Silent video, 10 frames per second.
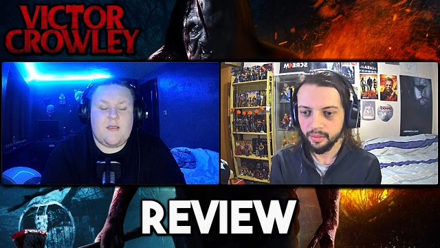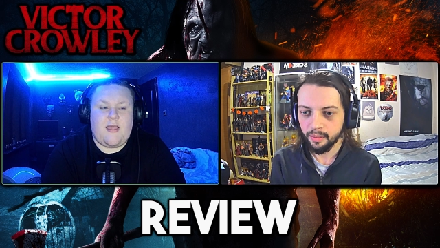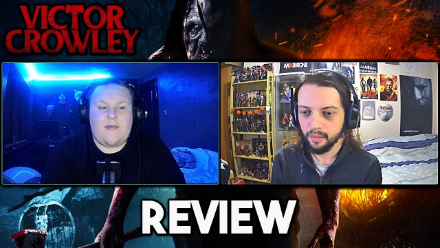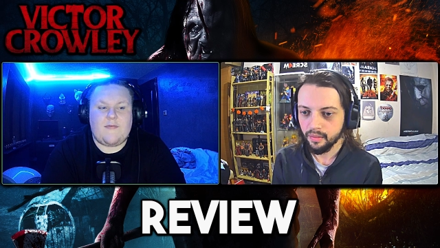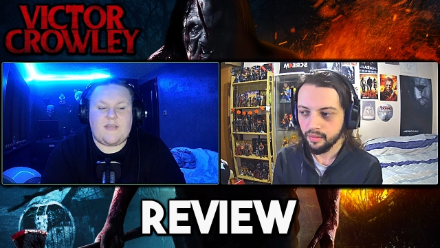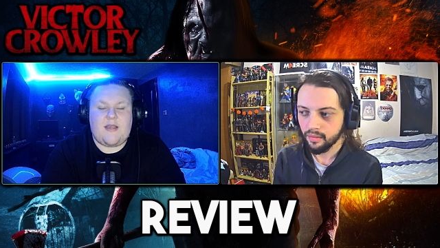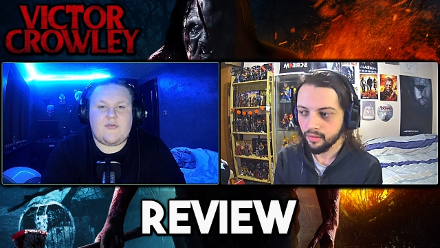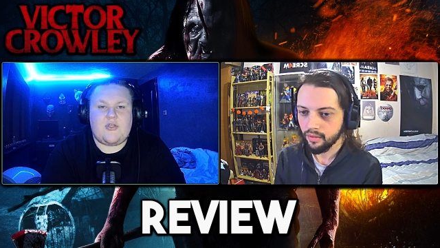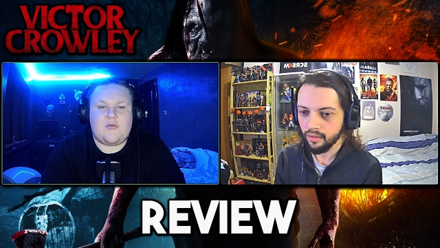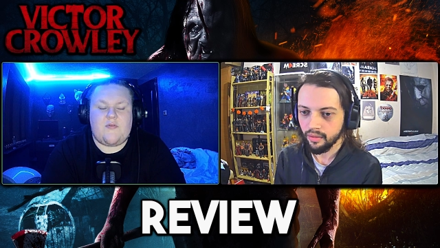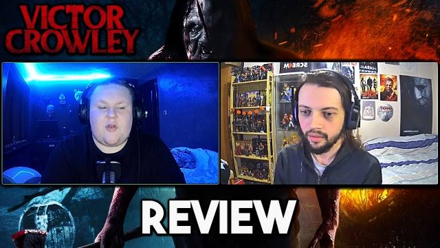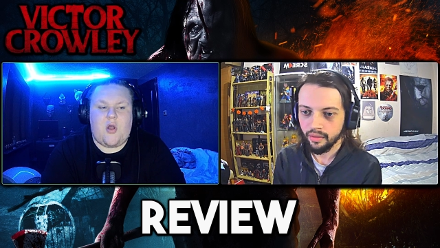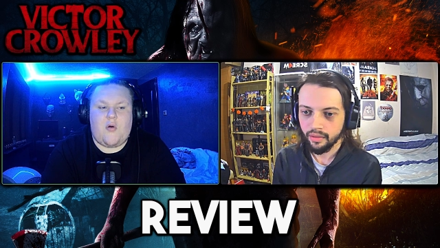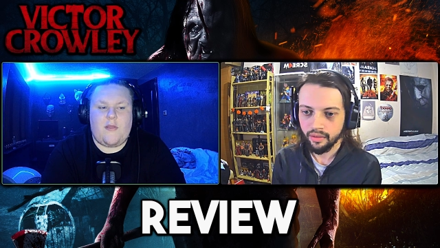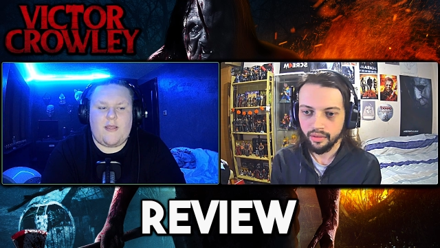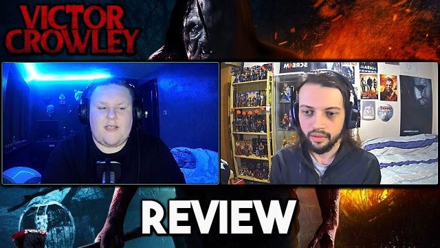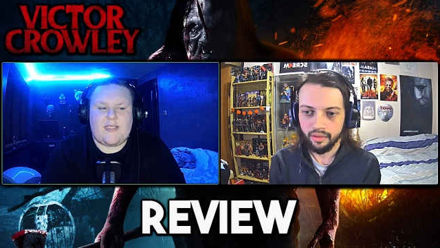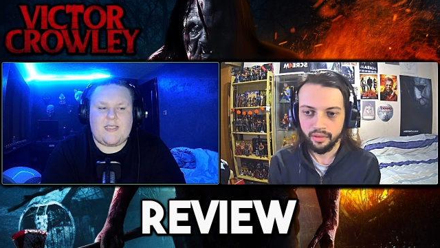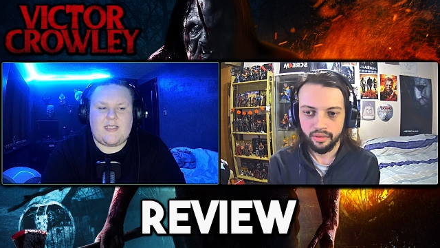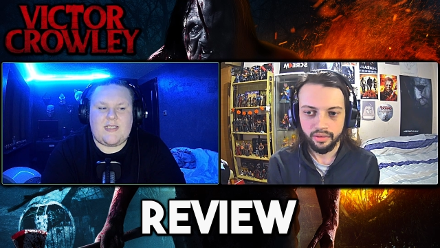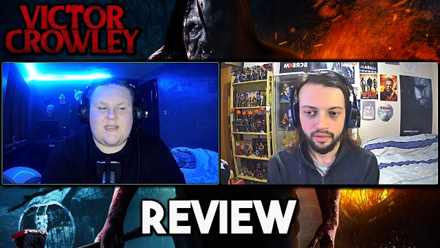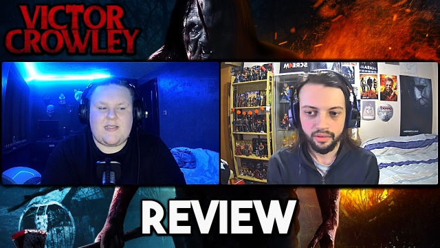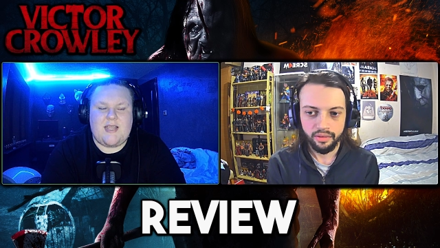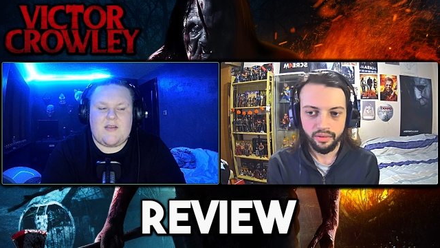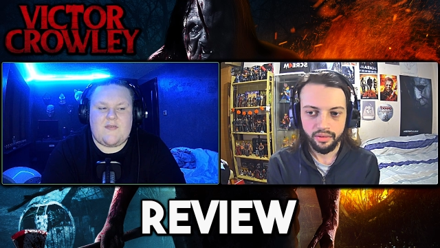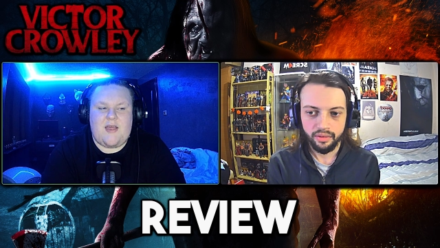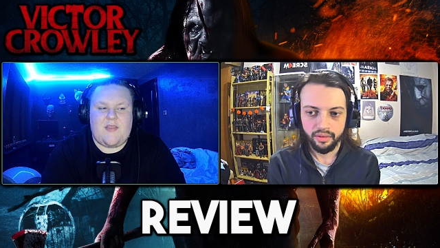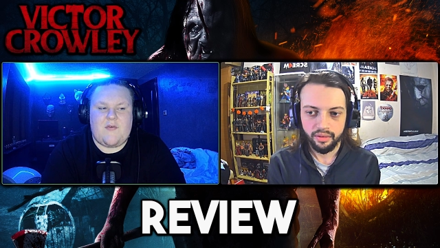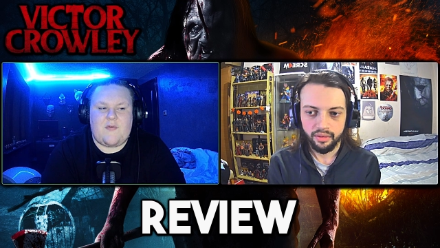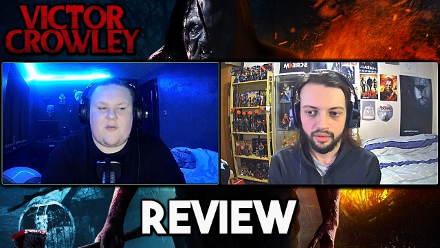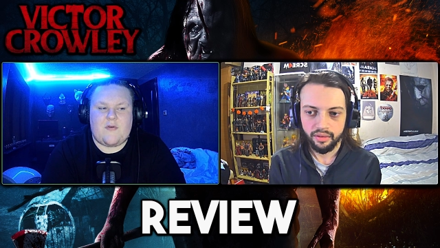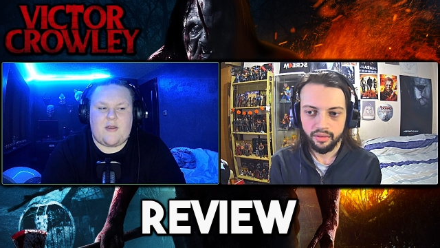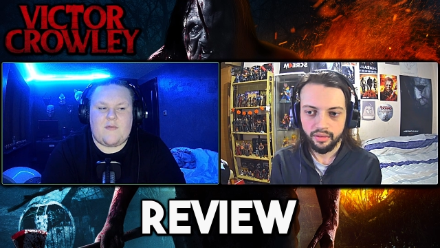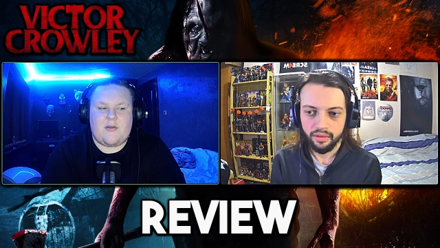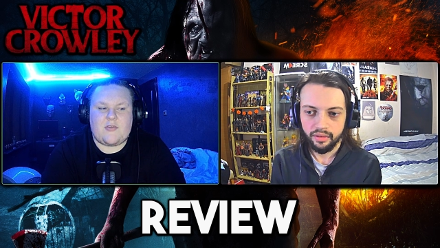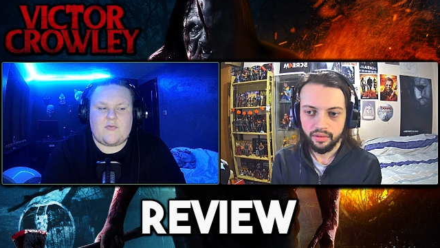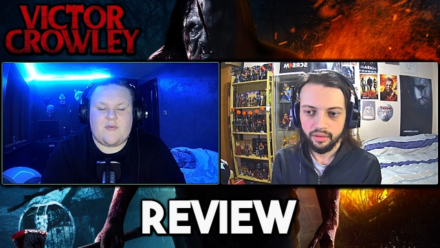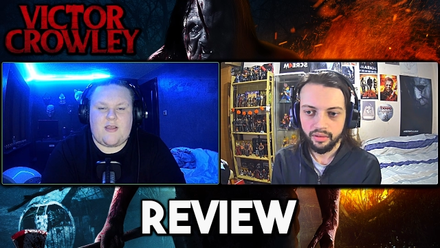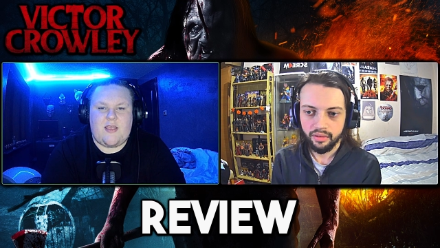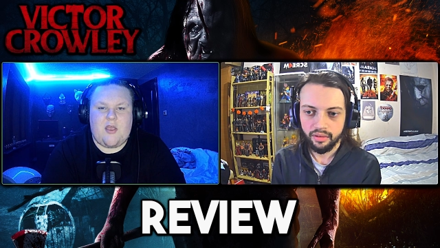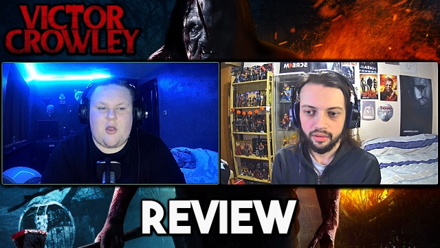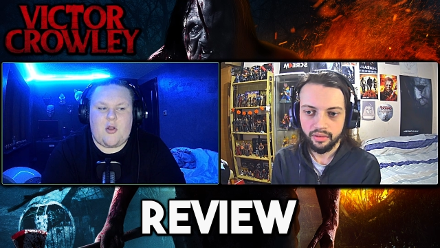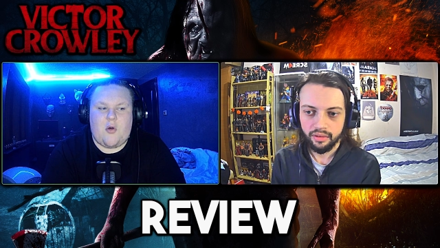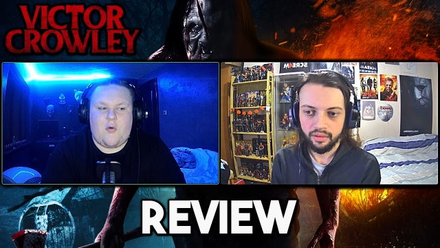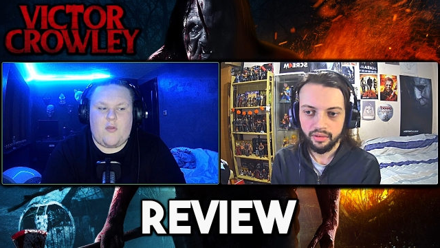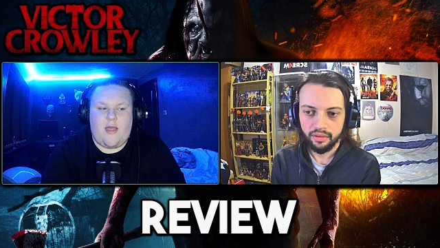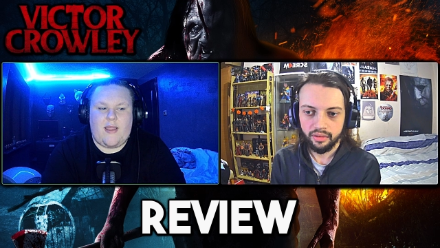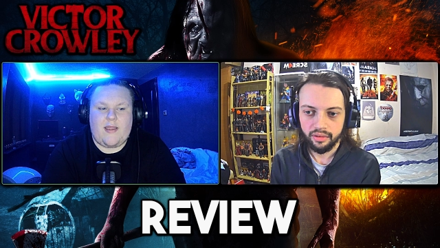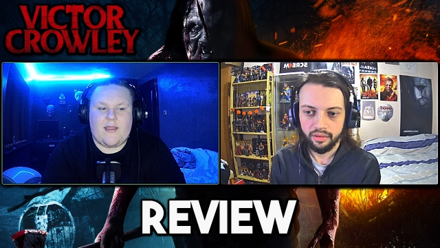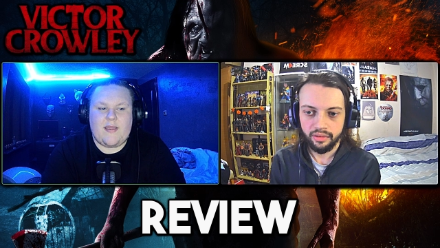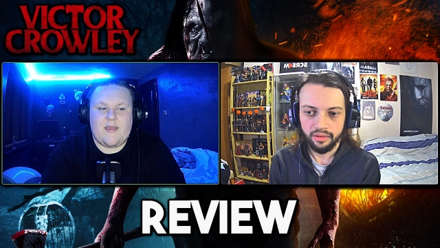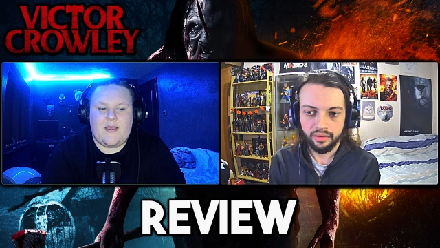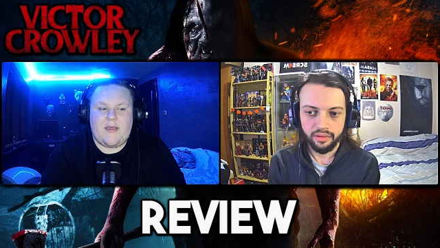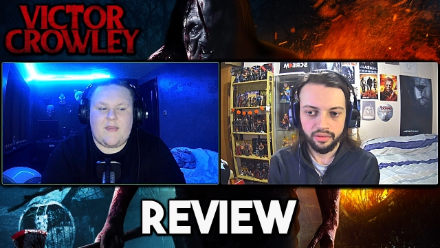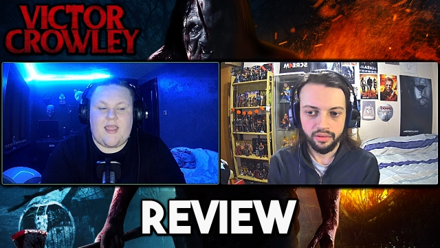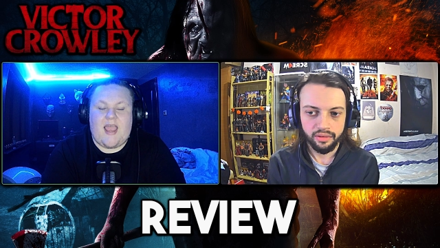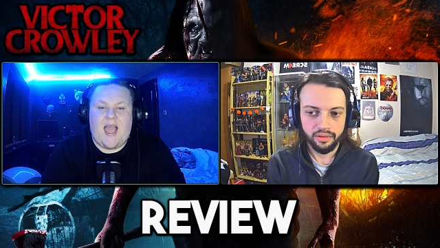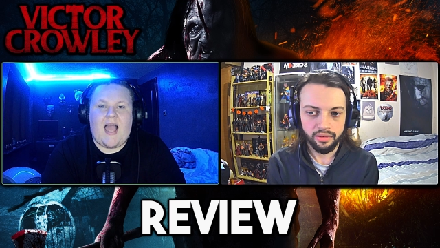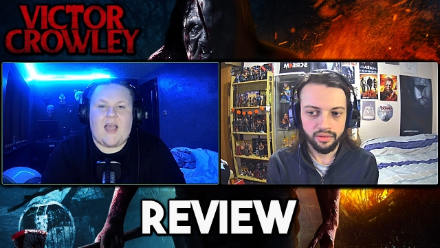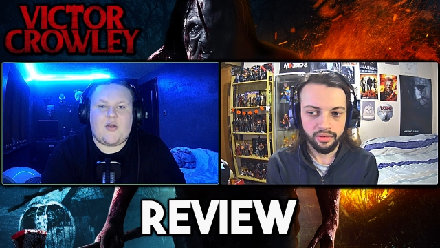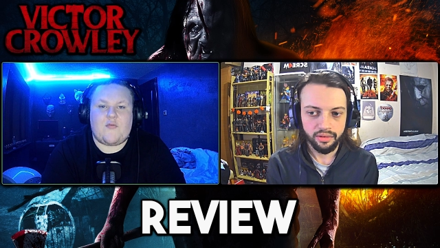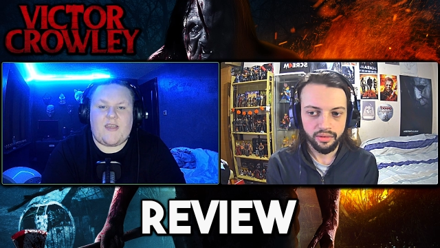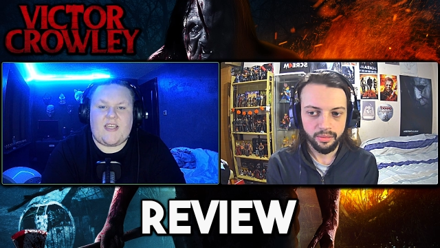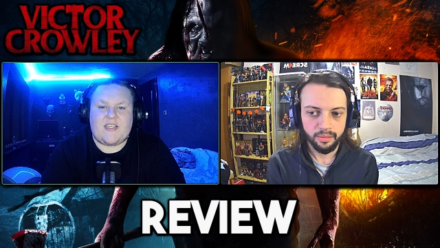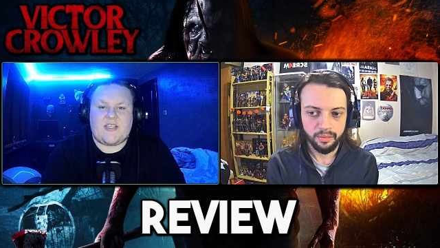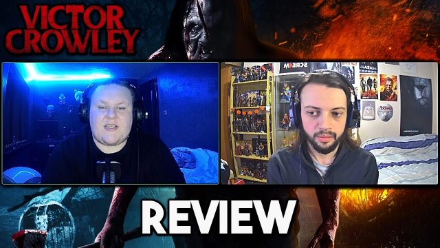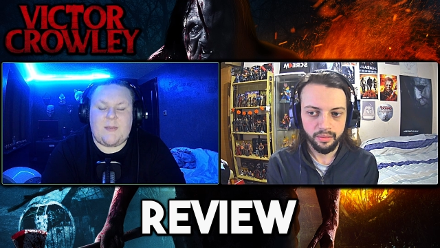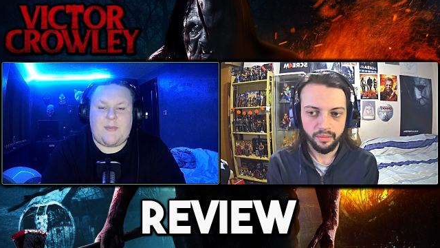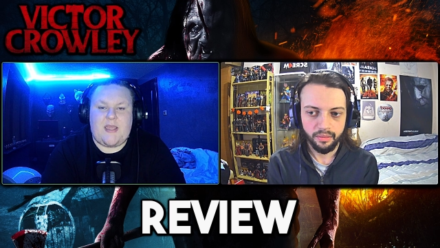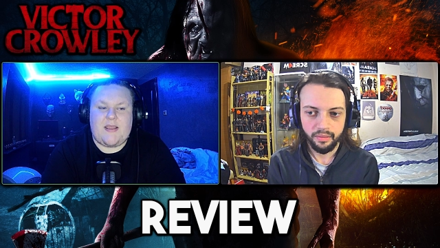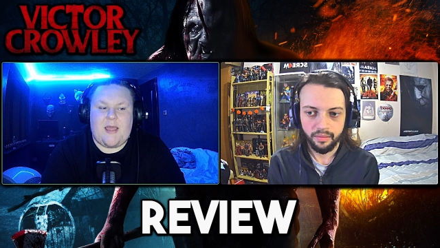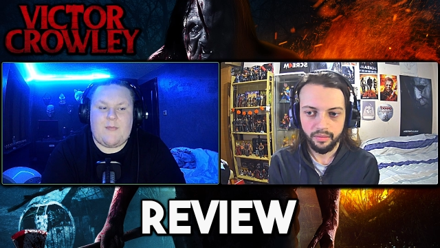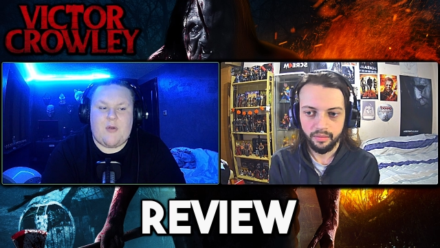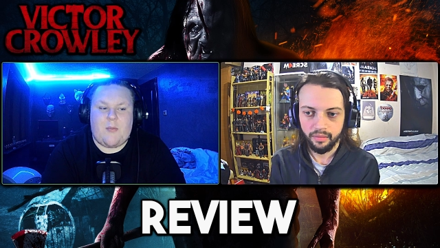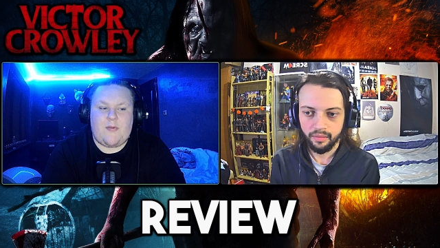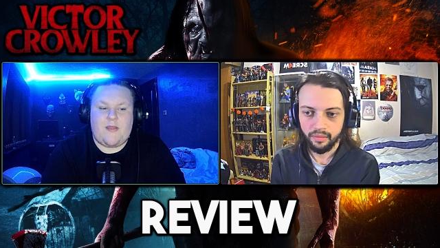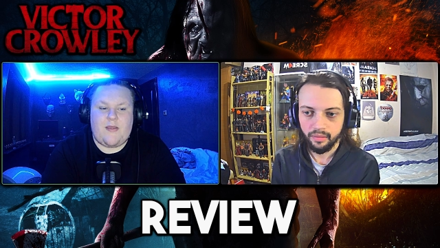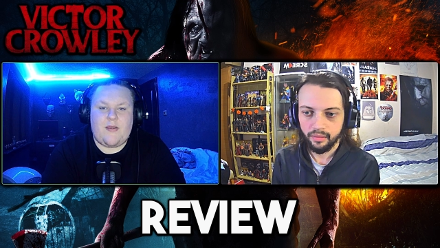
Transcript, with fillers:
Speaker 1: Like it was characters with a goal instead of like the ones where it wasn't really a goal. Like they had a reason to be there properly.